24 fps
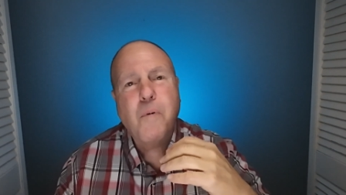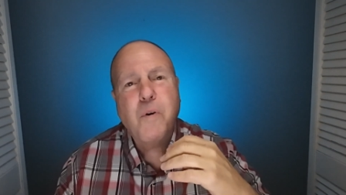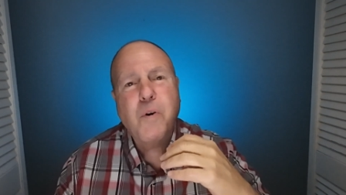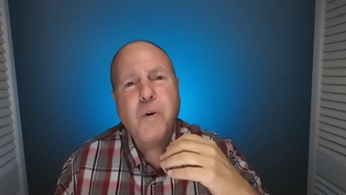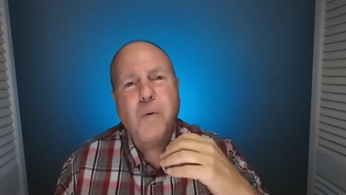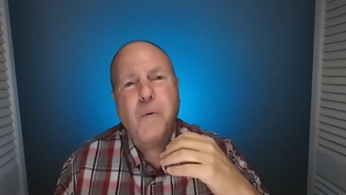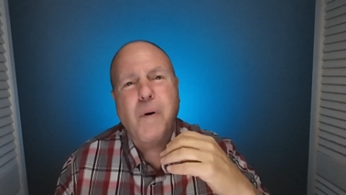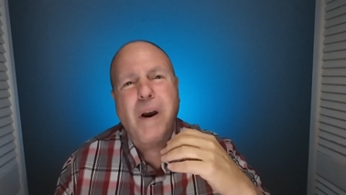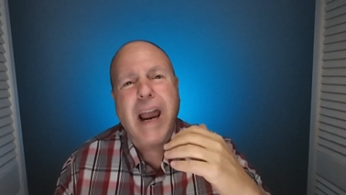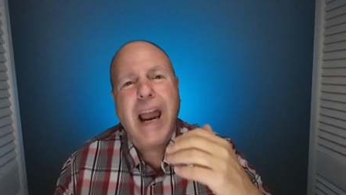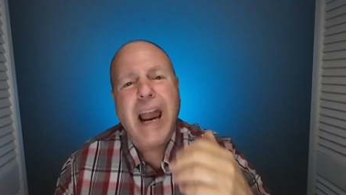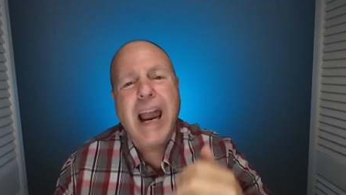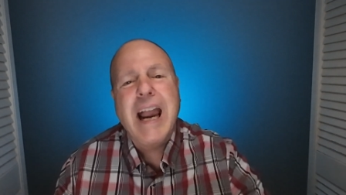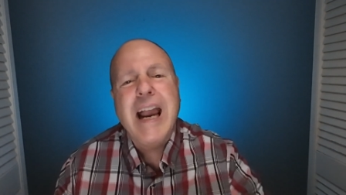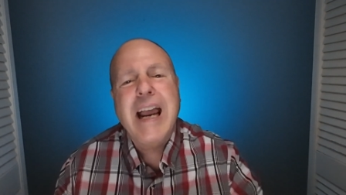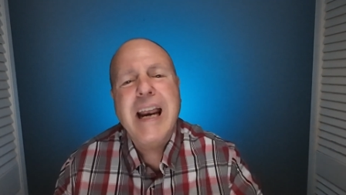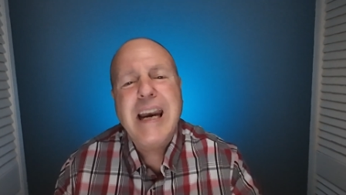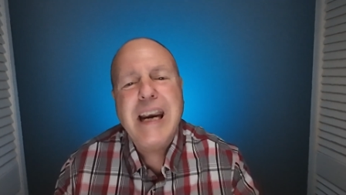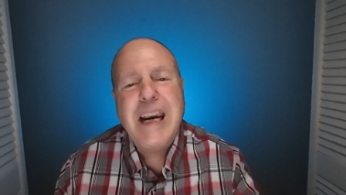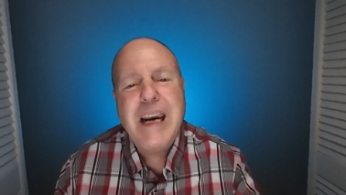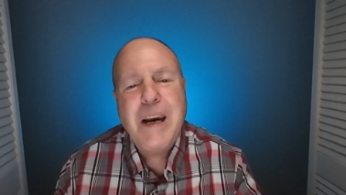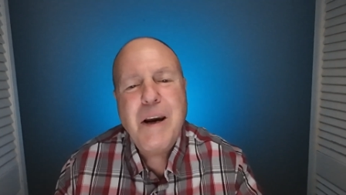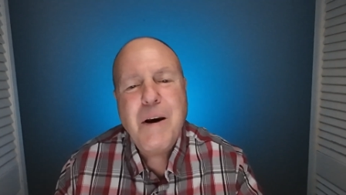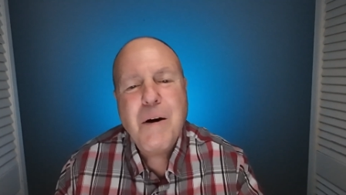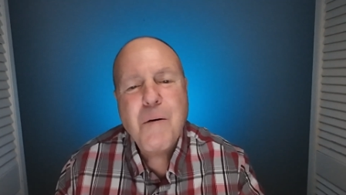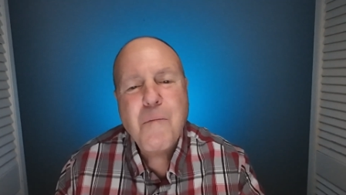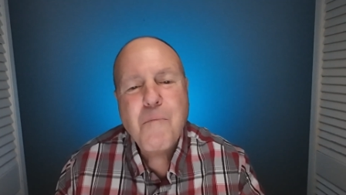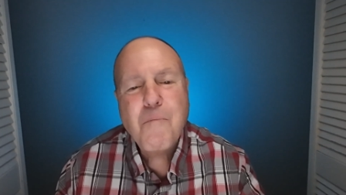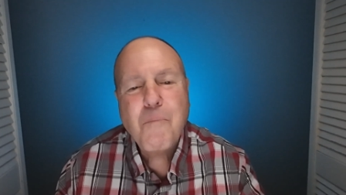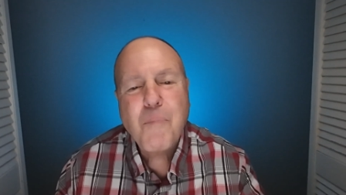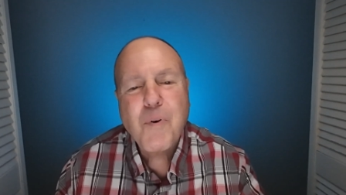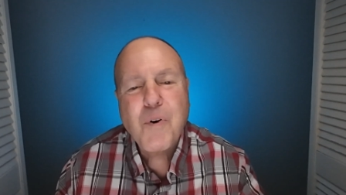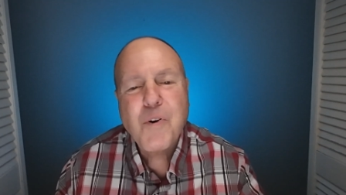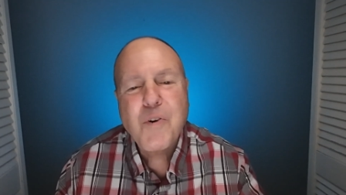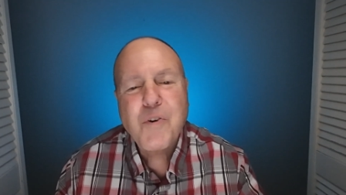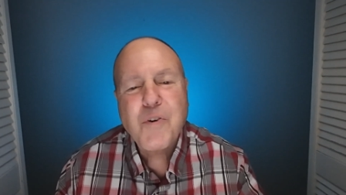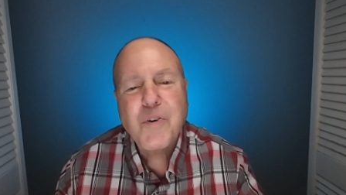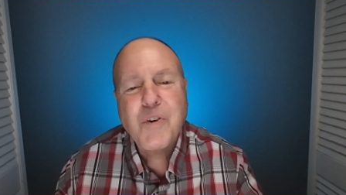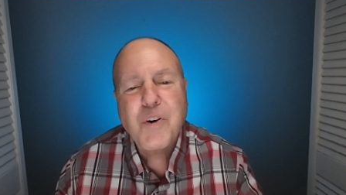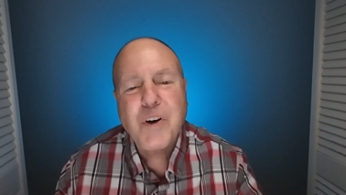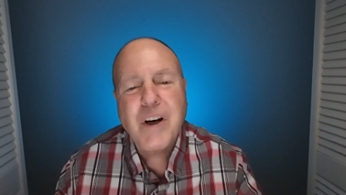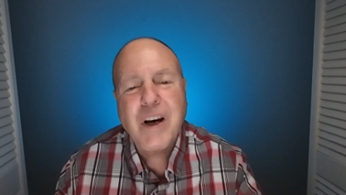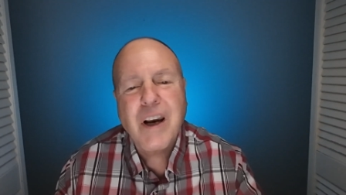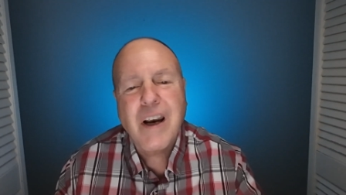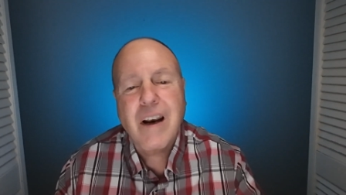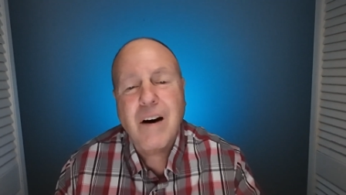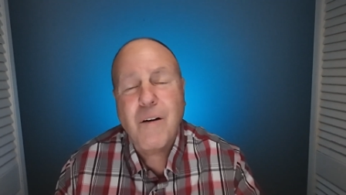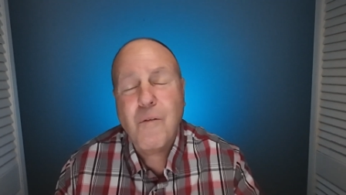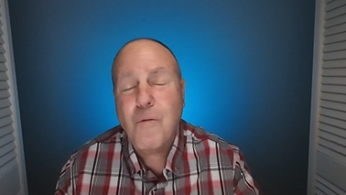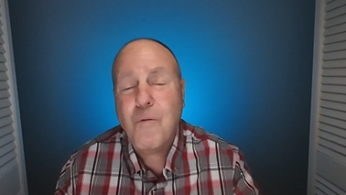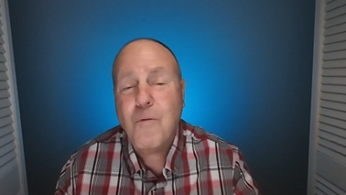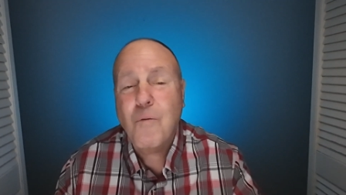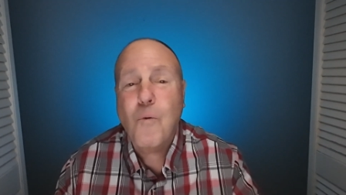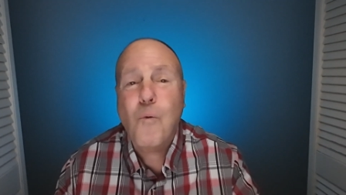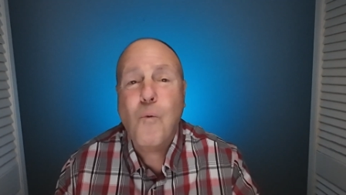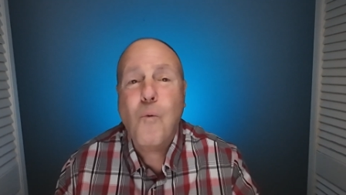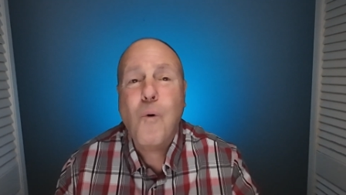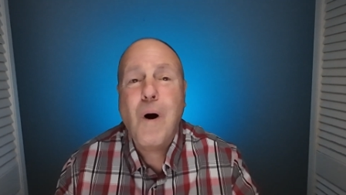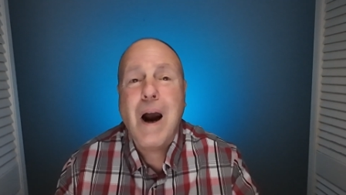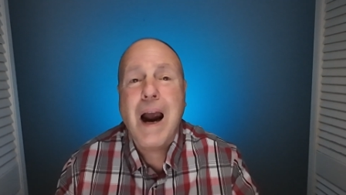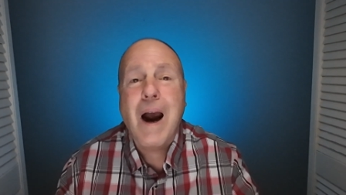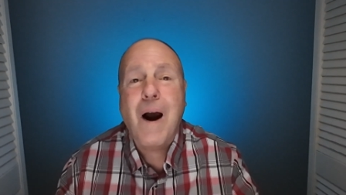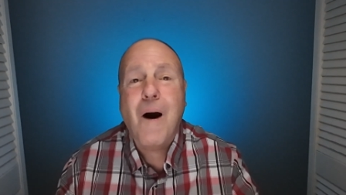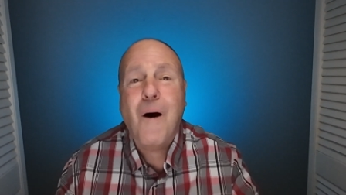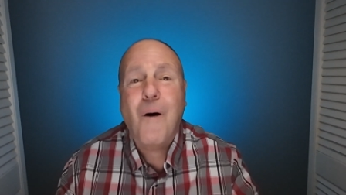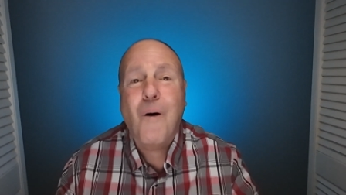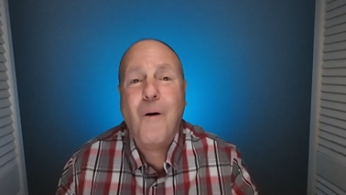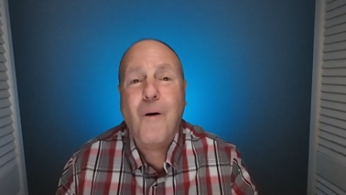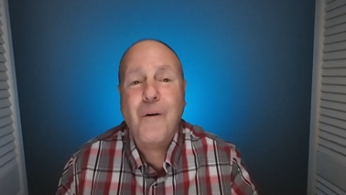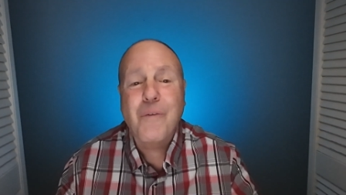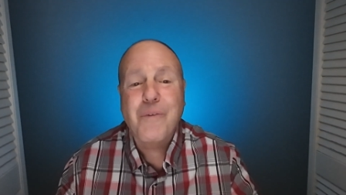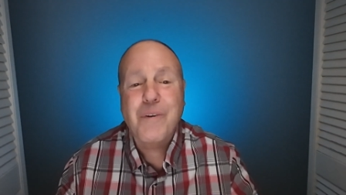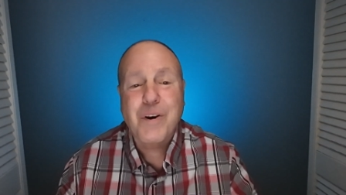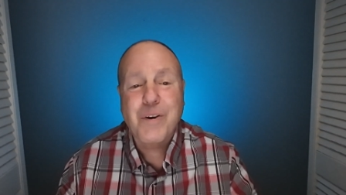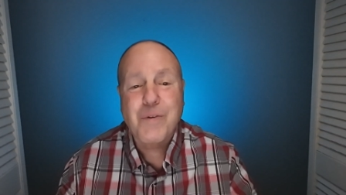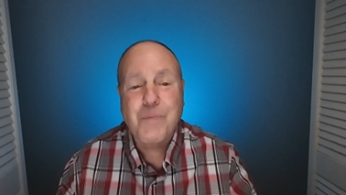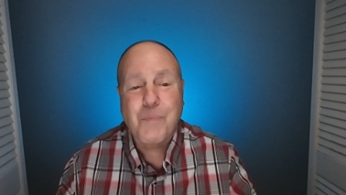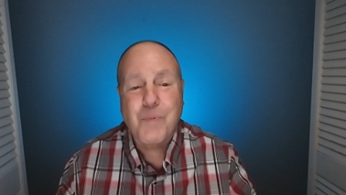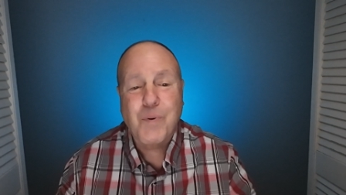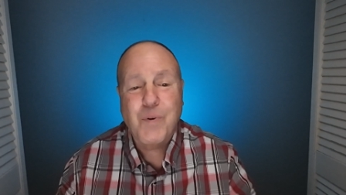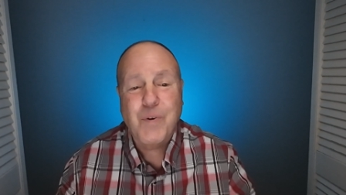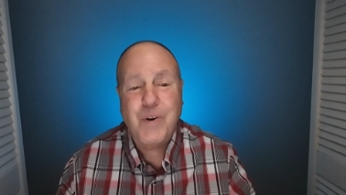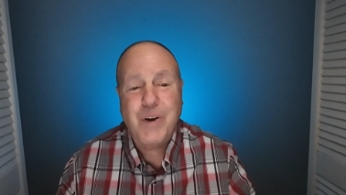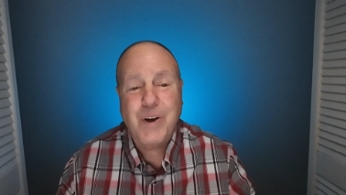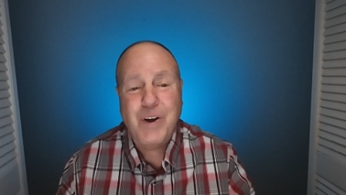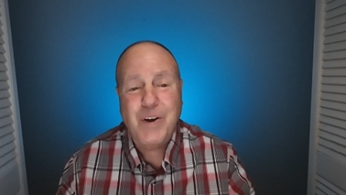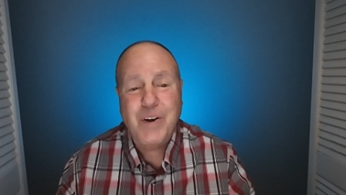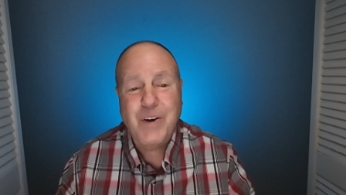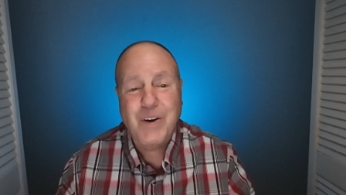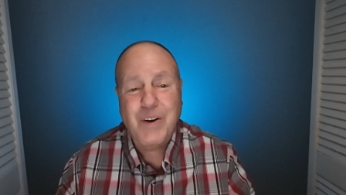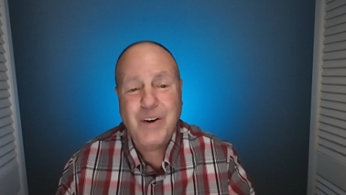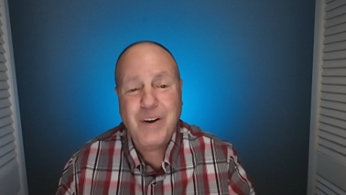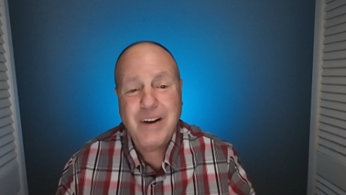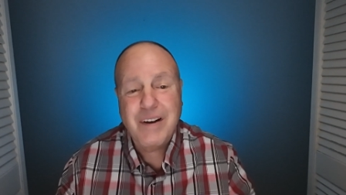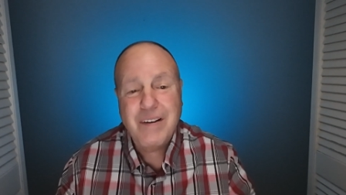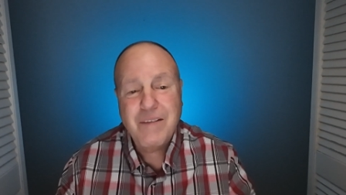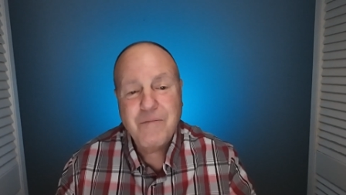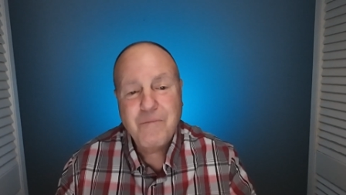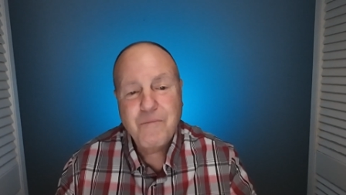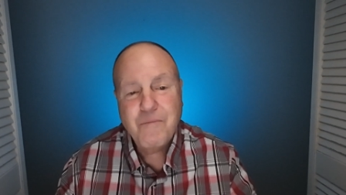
to 80%. Wow, that's pretty good.